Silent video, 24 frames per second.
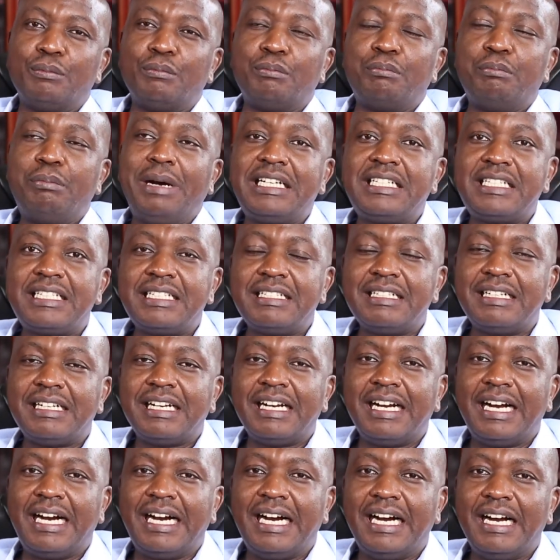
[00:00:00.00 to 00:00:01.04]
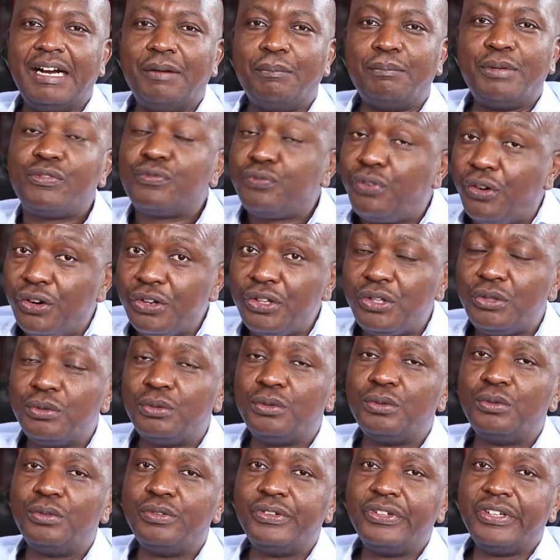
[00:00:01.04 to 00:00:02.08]
But before
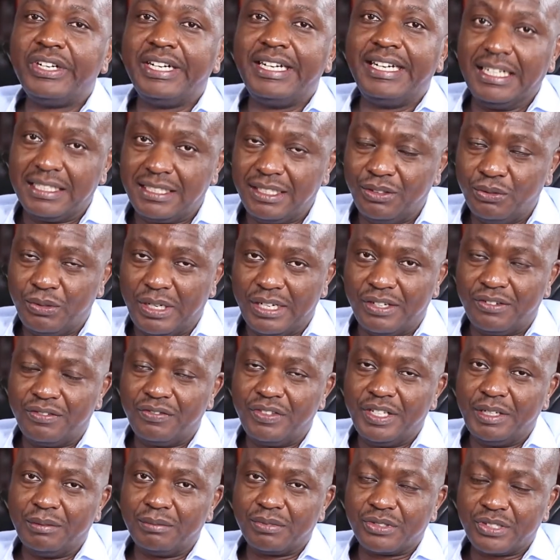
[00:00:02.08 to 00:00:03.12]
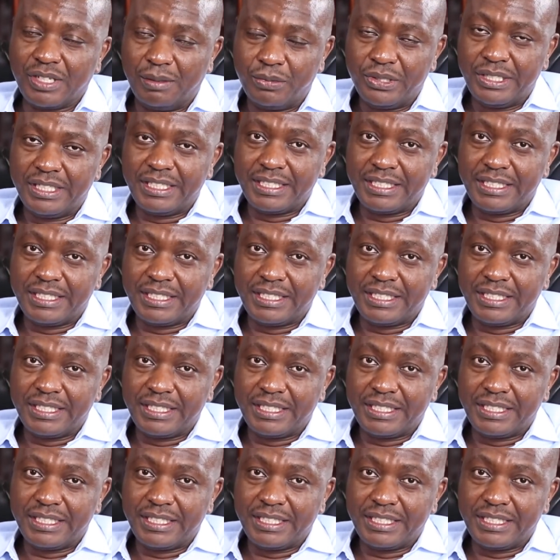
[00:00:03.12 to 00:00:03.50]
you get in one of them, somebody